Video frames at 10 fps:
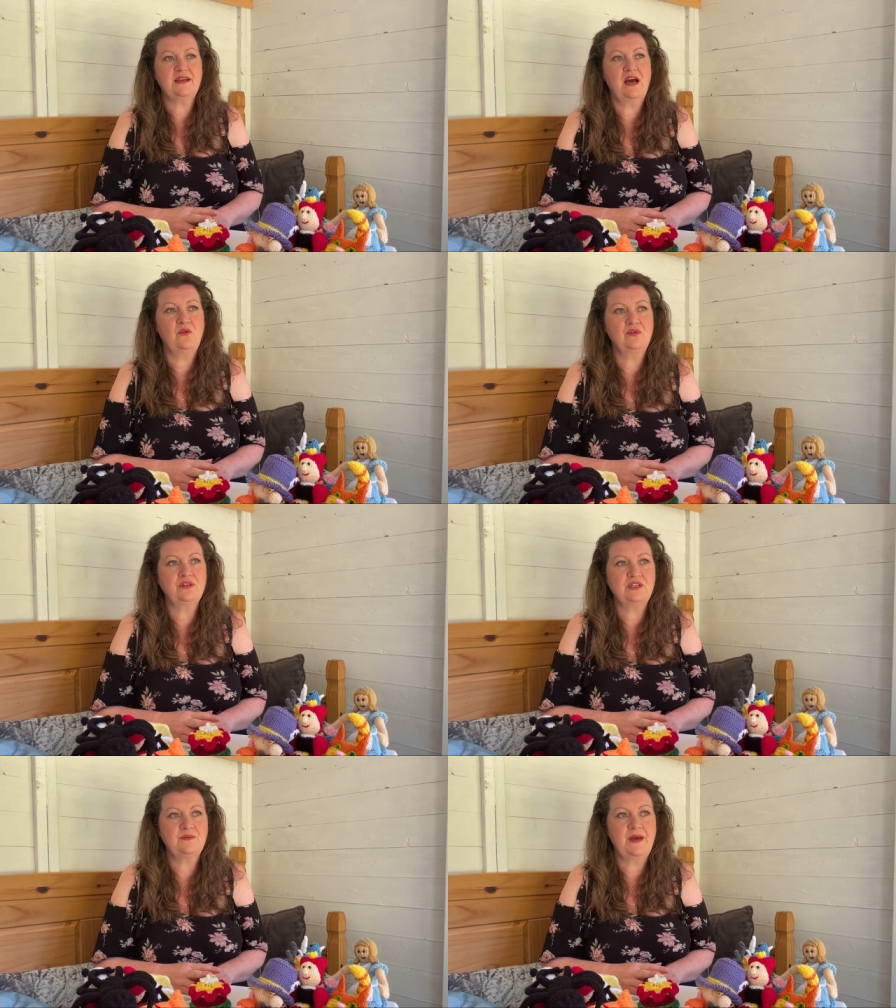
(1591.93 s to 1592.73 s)
I want
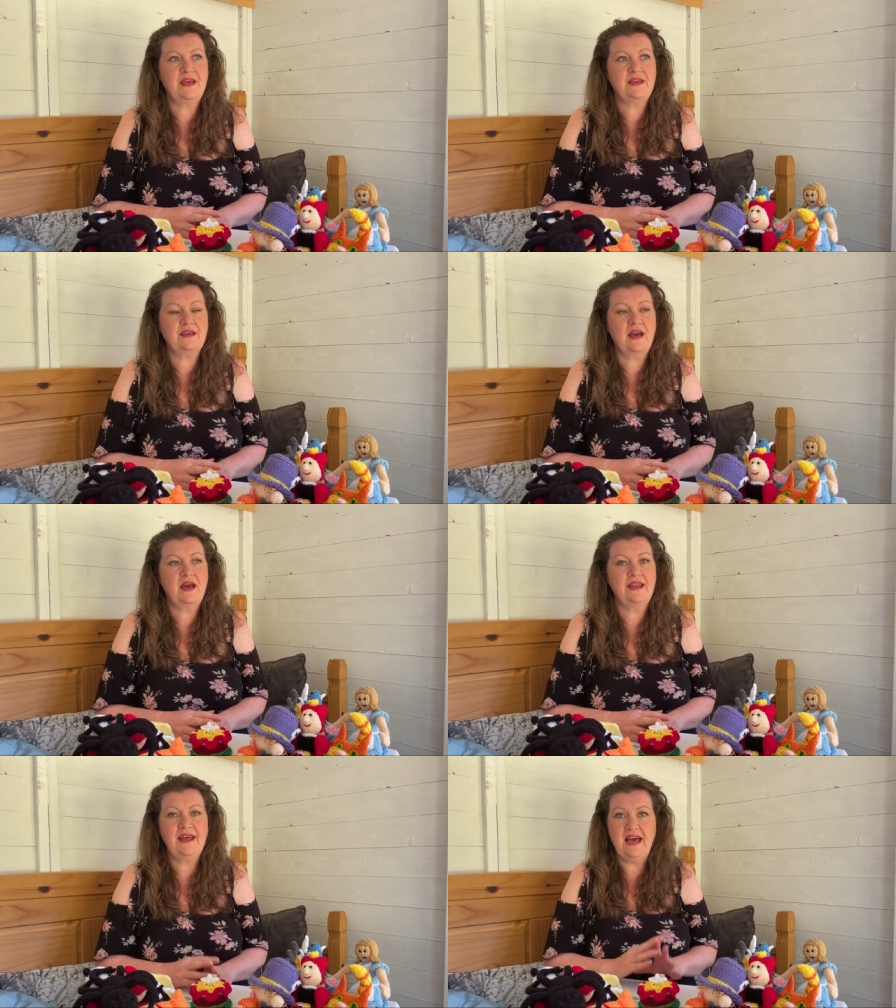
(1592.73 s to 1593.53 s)
to make
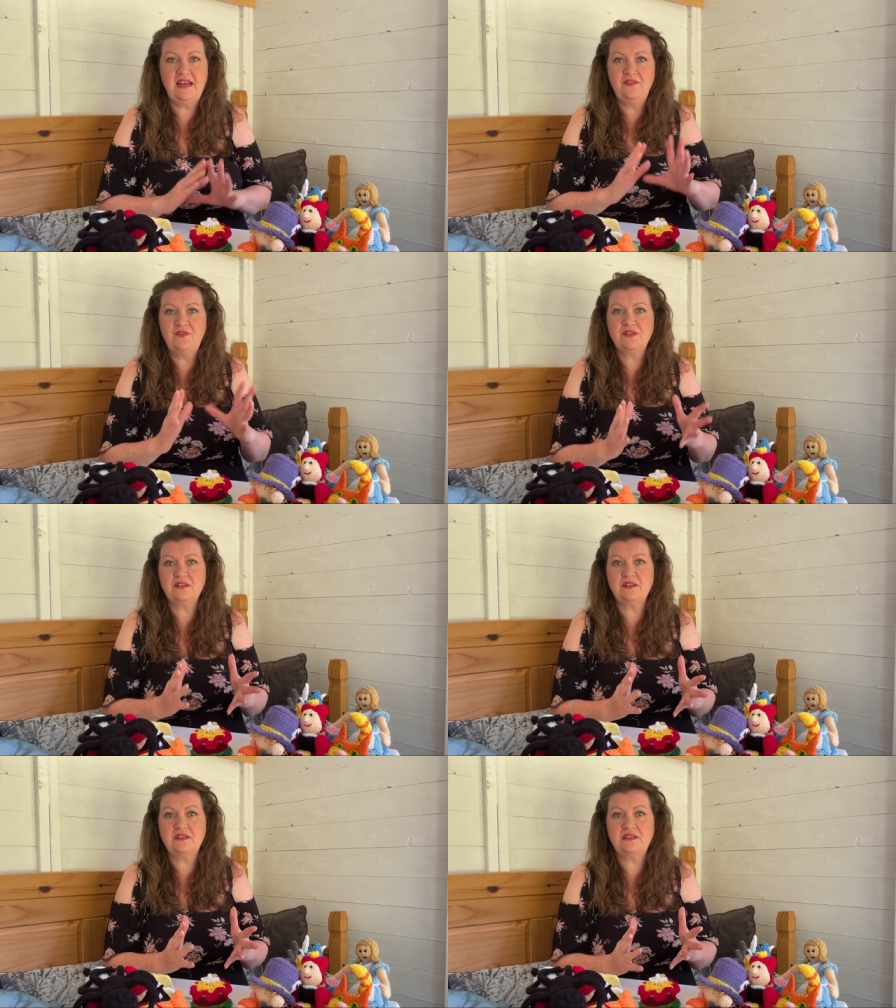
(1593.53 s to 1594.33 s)
an elephant
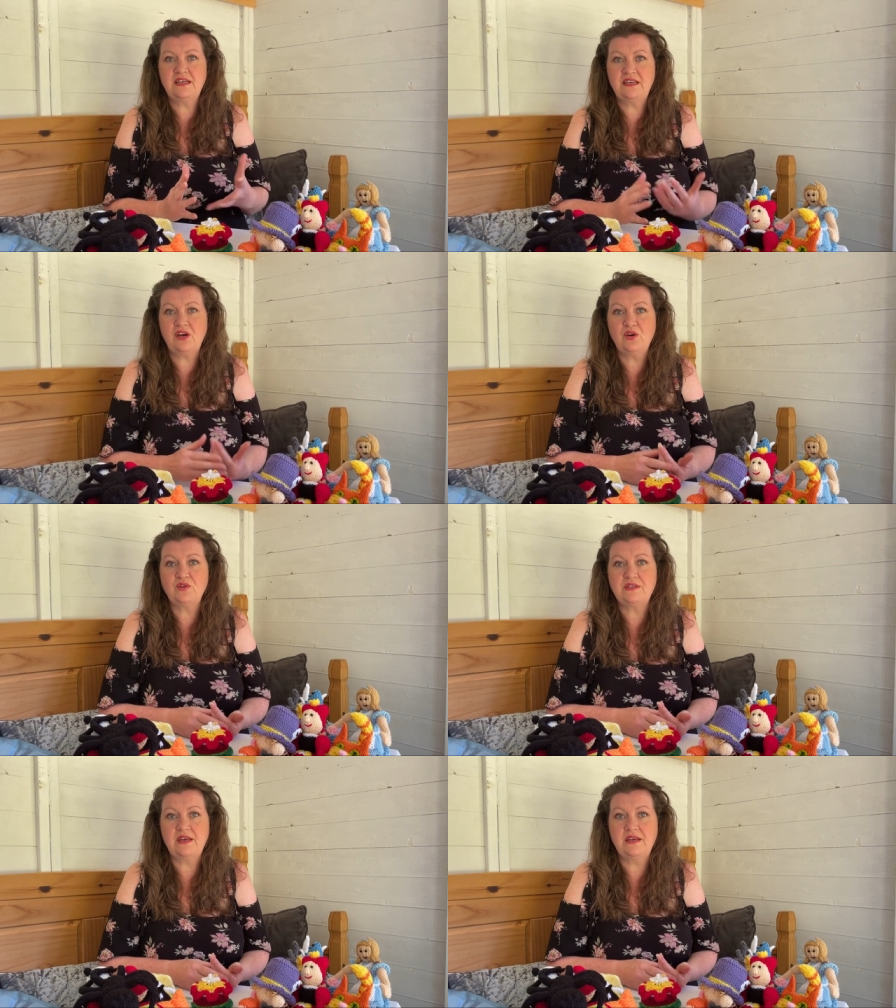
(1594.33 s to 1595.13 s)
tea
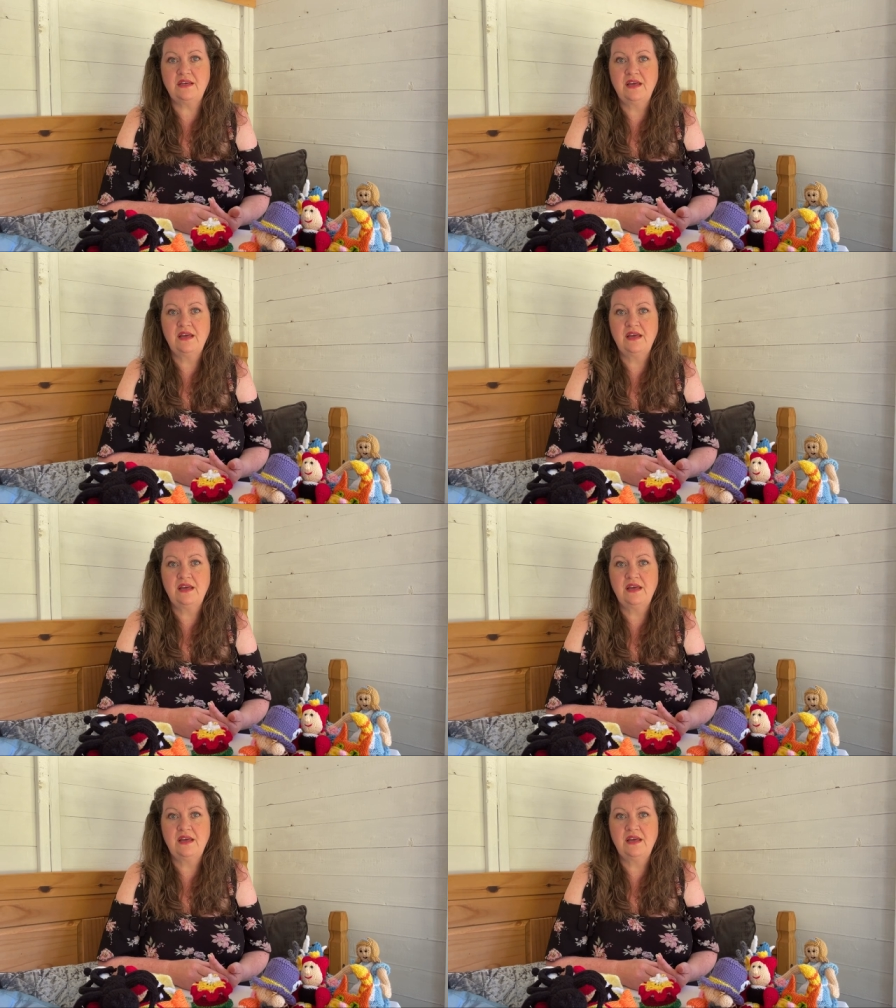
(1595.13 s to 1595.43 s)
cosy.